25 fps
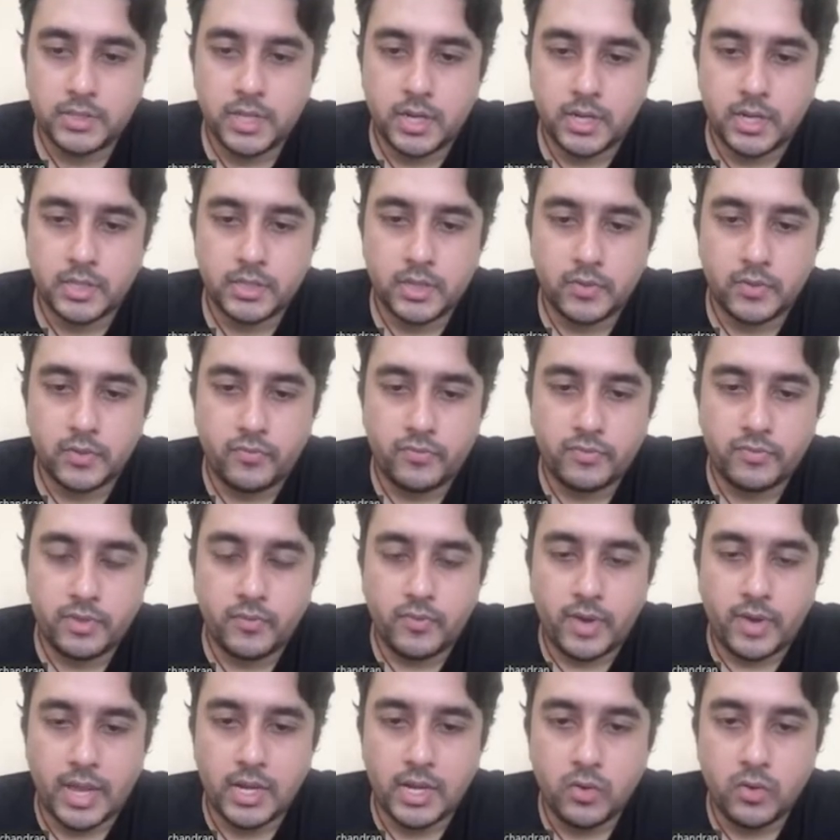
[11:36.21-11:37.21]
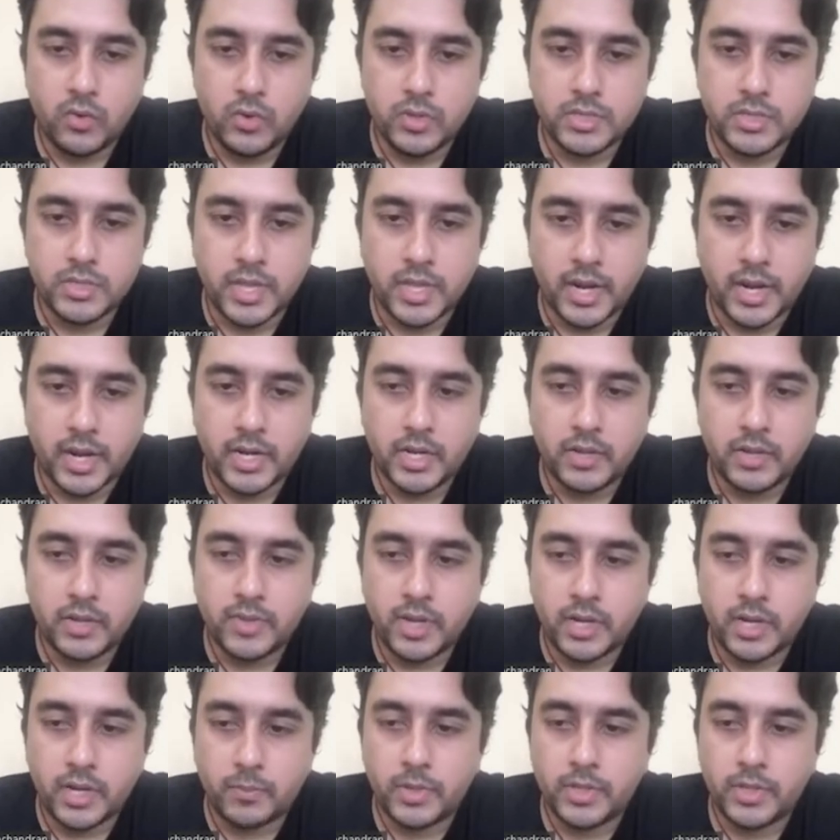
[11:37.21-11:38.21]
That is, if the value is
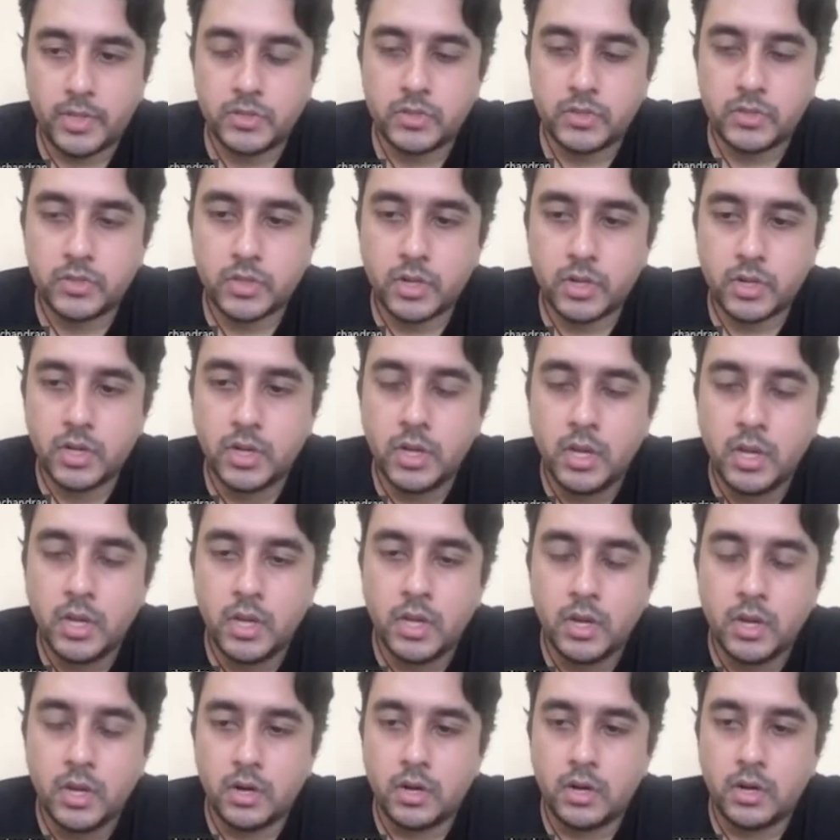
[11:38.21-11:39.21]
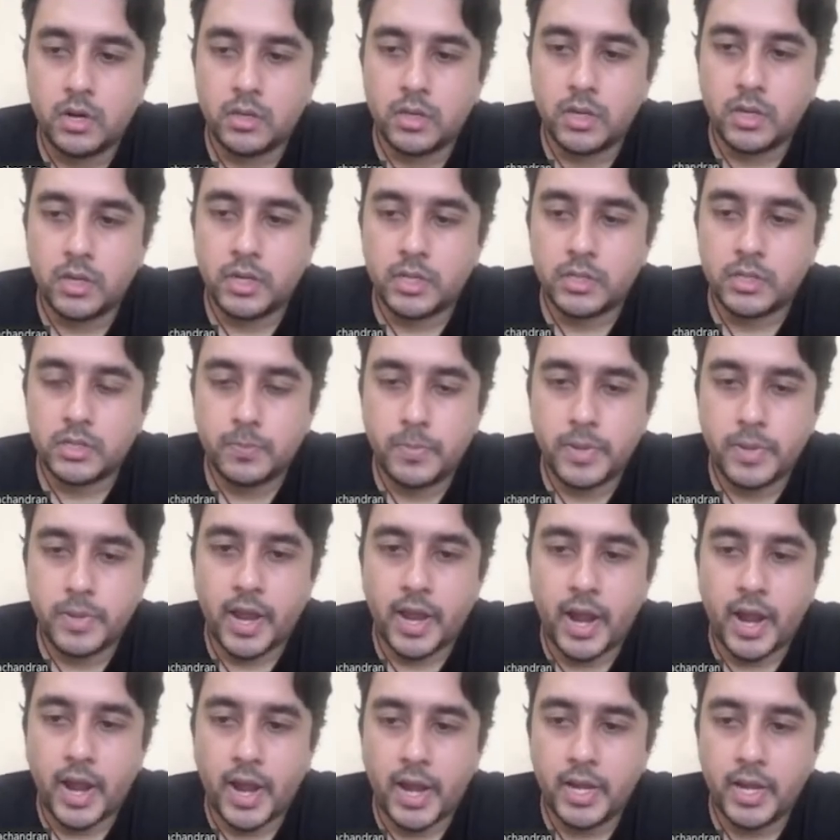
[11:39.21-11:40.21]
negative, that means it is
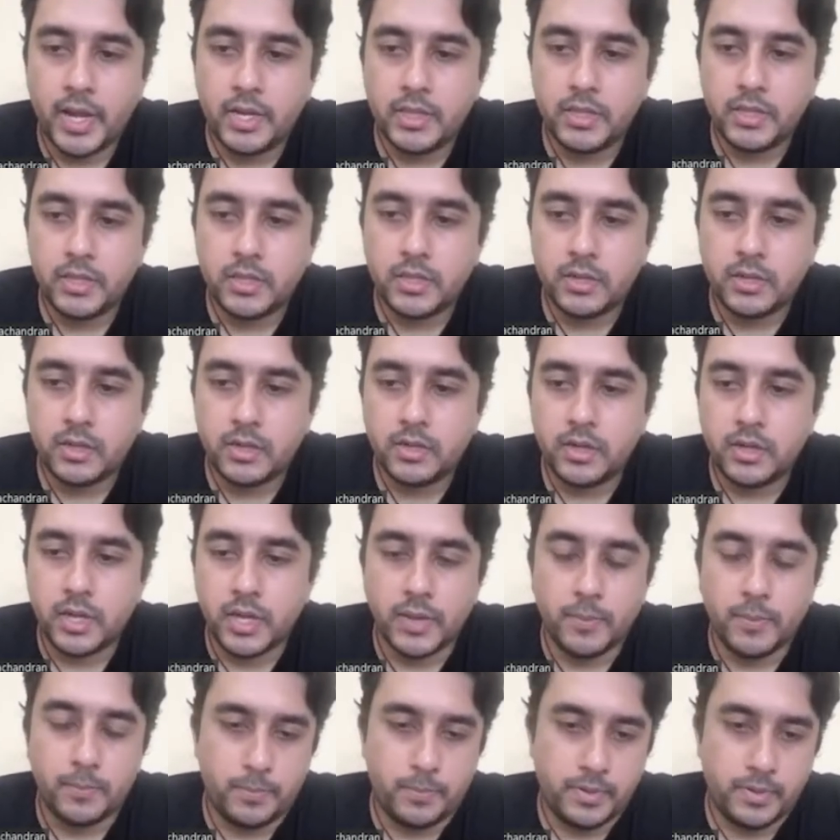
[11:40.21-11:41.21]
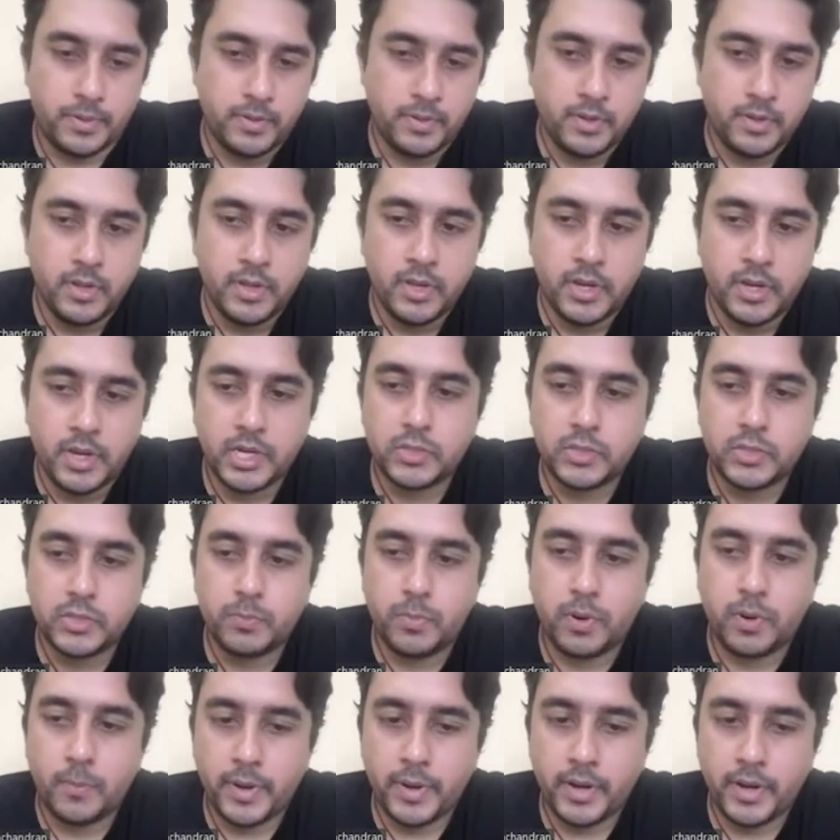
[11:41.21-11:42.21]
behind the hip. It is
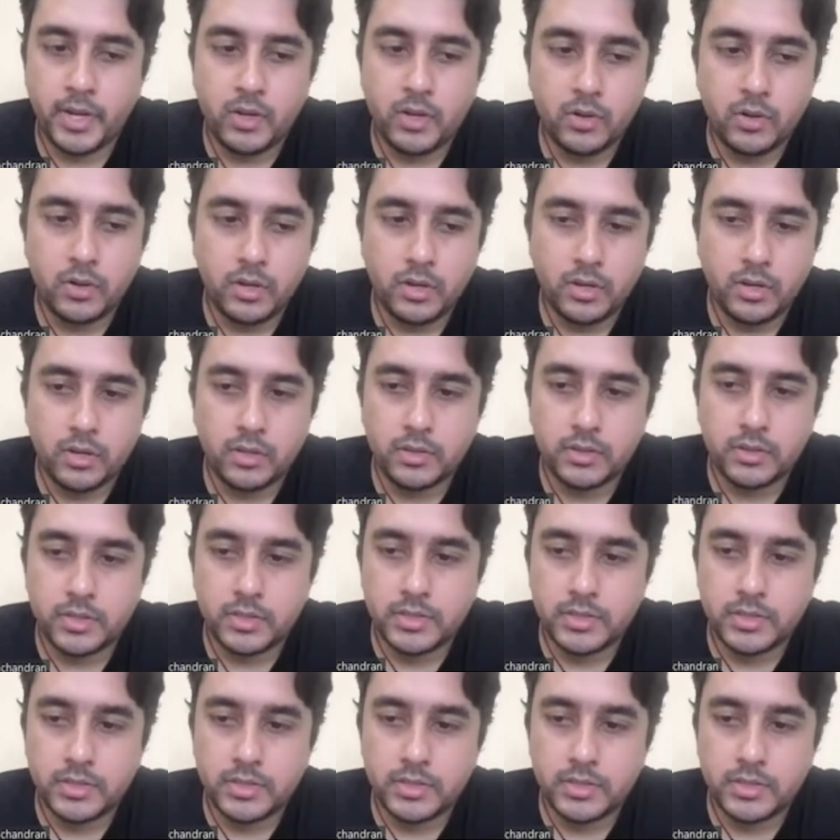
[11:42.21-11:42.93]
perpendicular.